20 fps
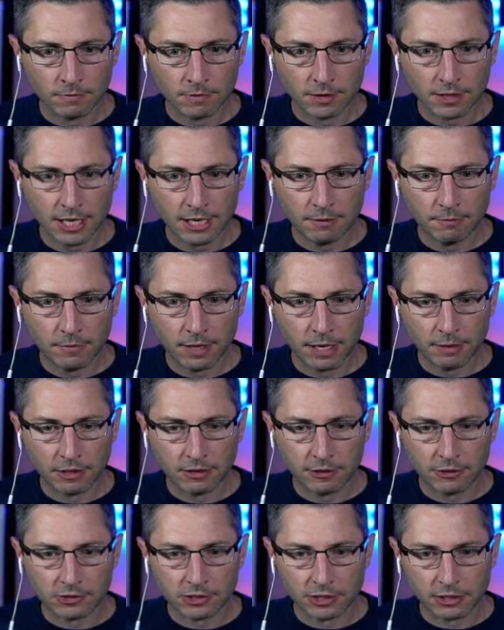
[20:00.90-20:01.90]
okay, maybe
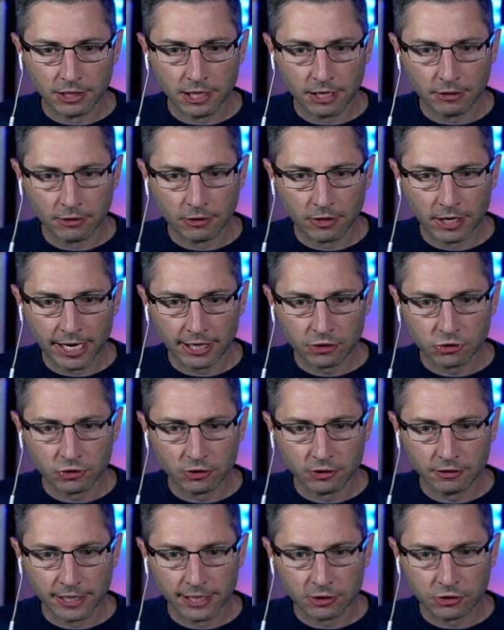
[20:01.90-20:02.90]
there's another
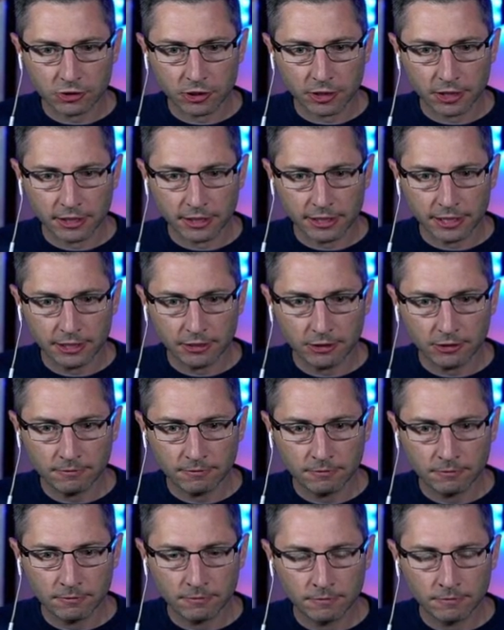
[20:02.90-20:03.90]
extra electron here.